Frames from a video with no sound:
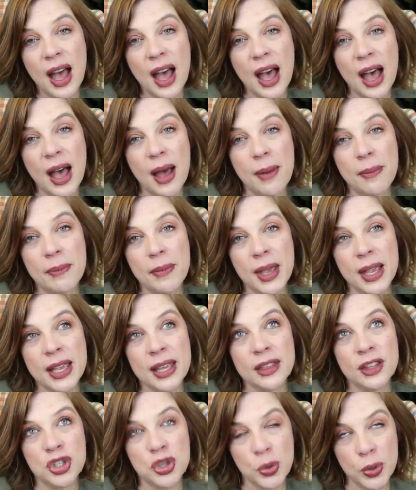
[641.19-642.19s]
um,
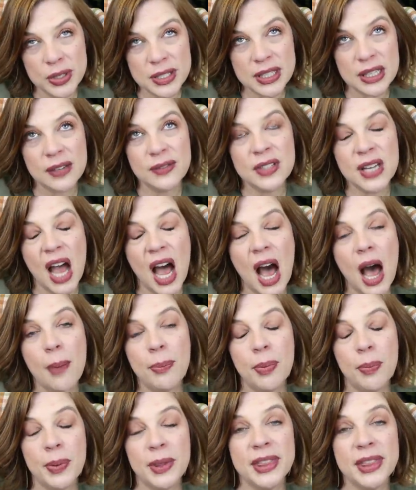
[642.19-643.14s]
making the short sleeve top,